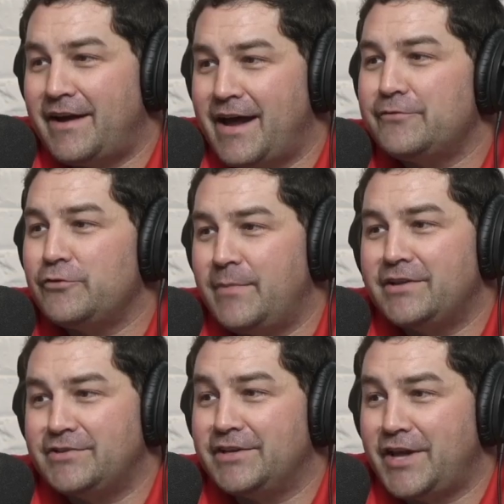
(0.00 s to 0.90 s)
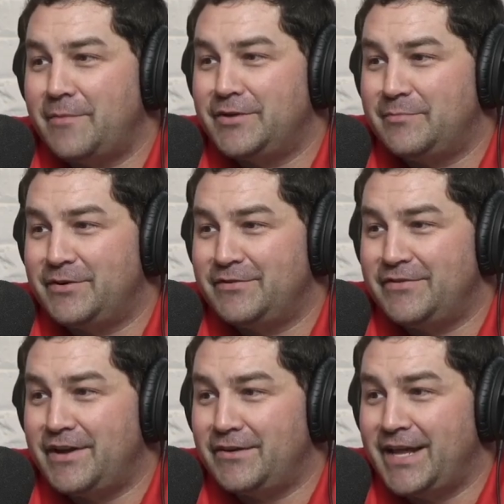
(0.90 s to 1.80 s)
I have to imagine at Gum Dippers,
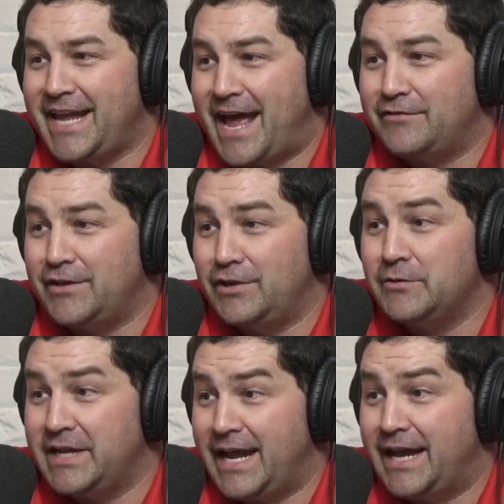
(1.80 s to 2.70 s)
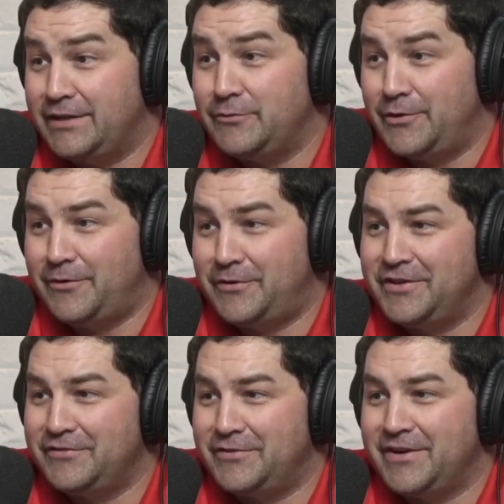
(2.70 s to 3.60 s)
they are like asking you, can I do an oral
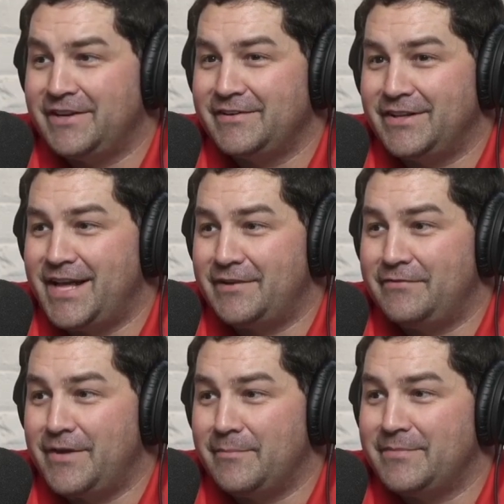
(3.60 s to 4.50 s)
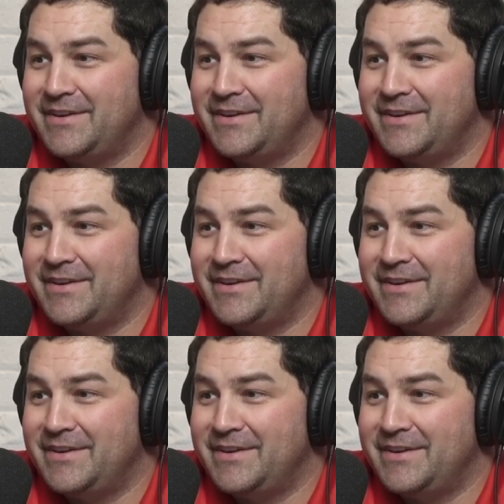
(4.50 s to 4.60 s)
history? A lot of them.